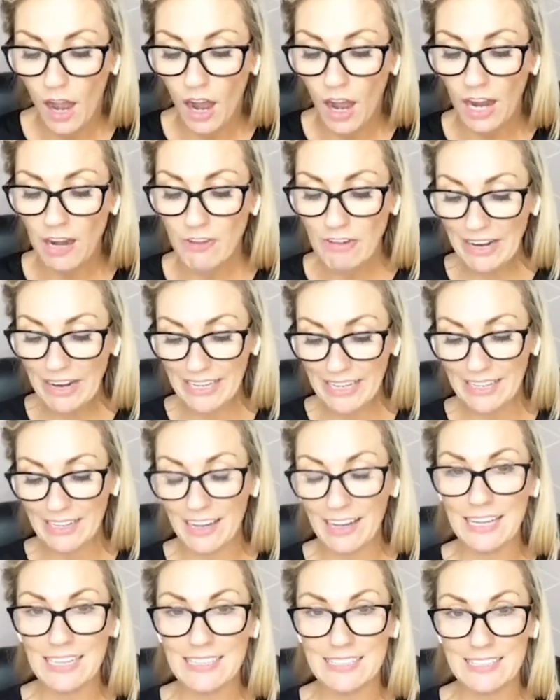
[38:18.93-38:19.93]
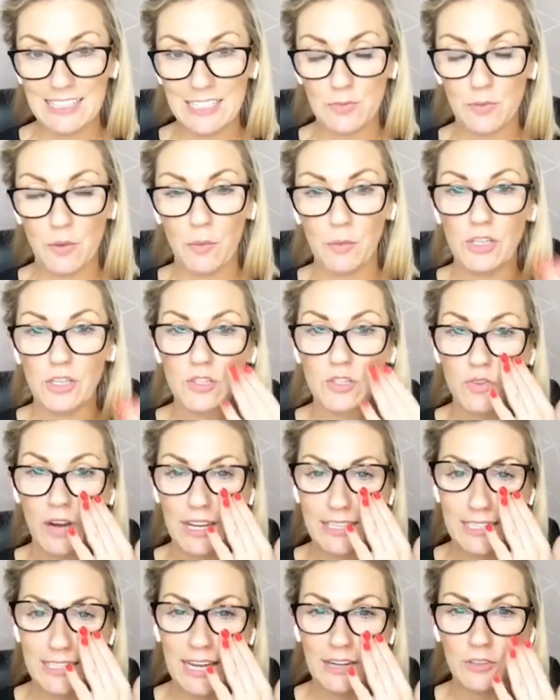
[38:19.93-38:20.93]
I recognise, this is what I want you to
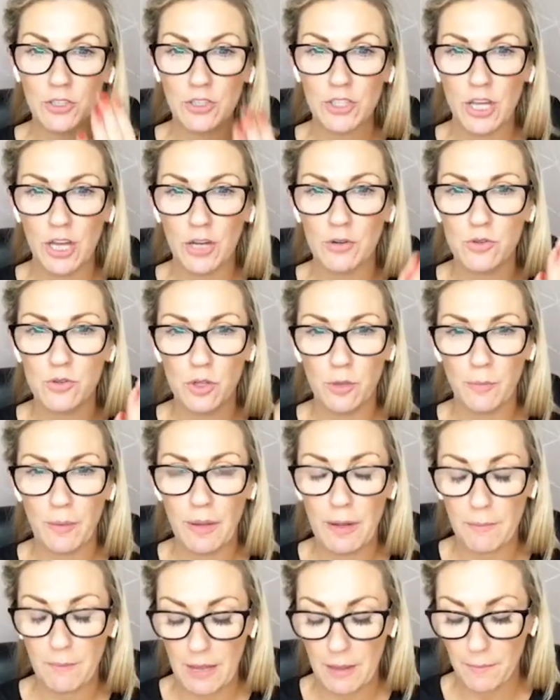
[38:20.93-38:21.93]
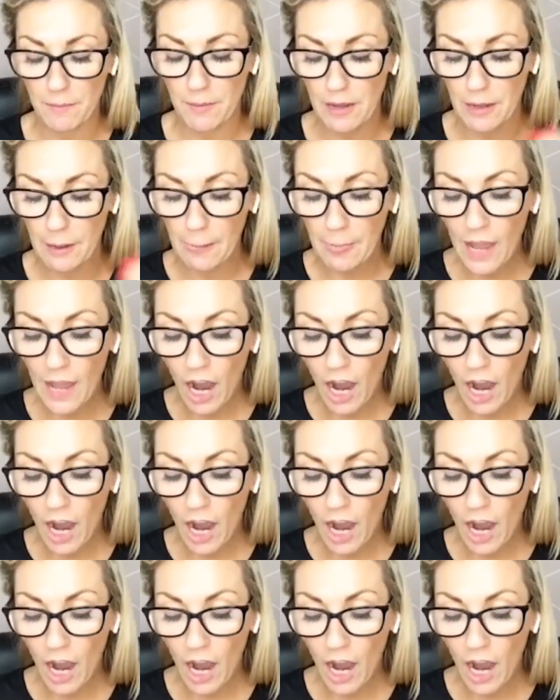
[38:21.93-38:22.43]
write down in your journals or your pen and paper.